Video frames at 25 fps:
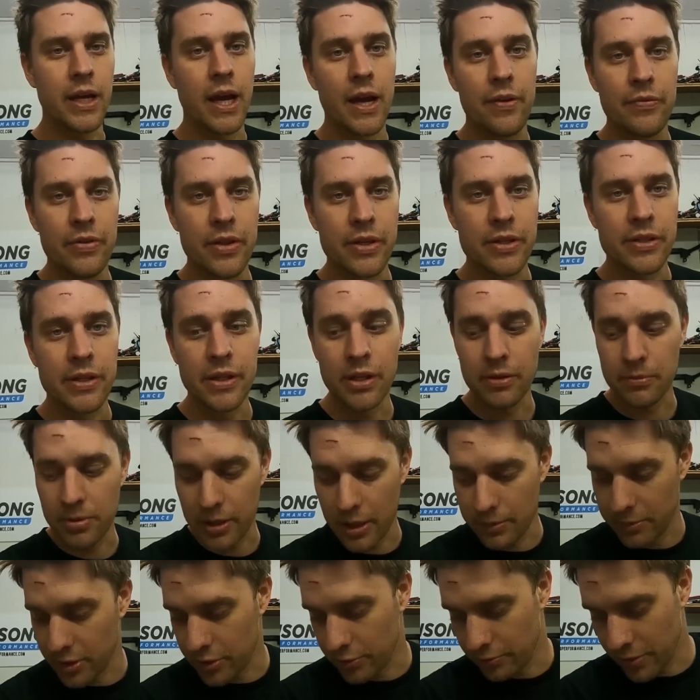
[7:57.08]
and have this thing
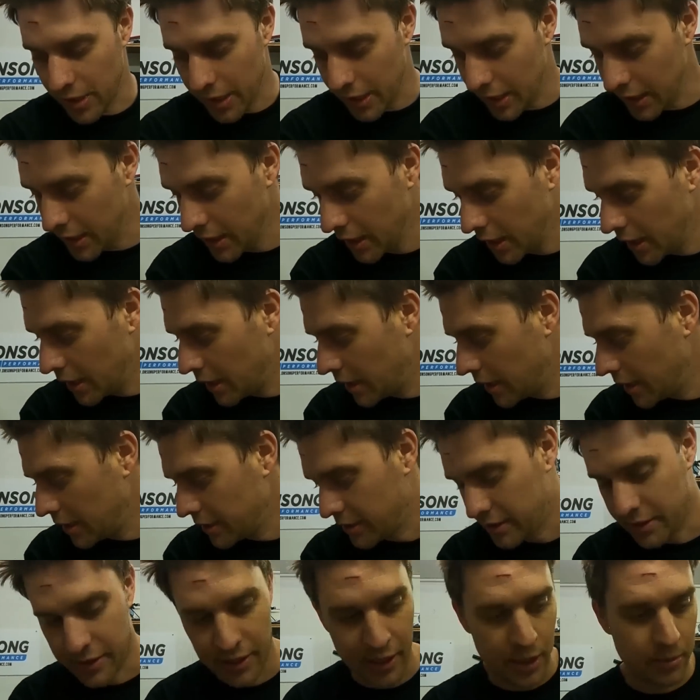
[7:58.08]
pretty much ready
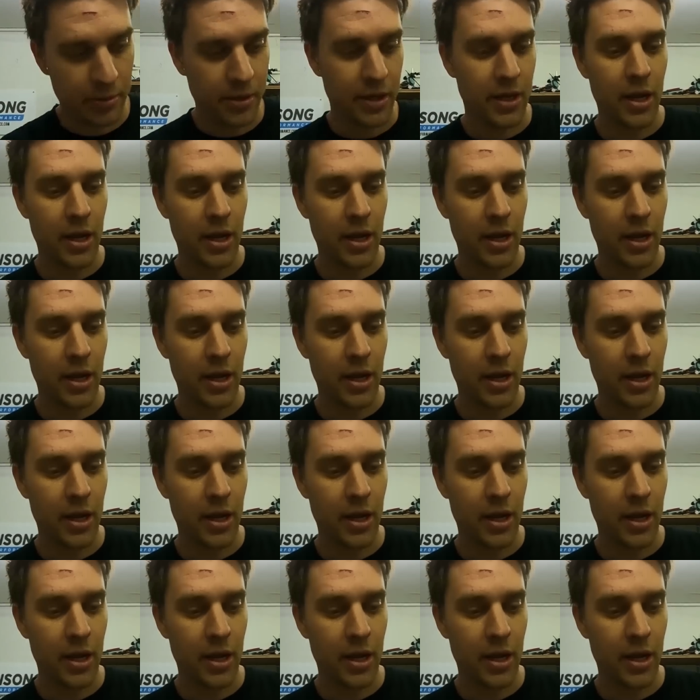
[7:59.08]
to slam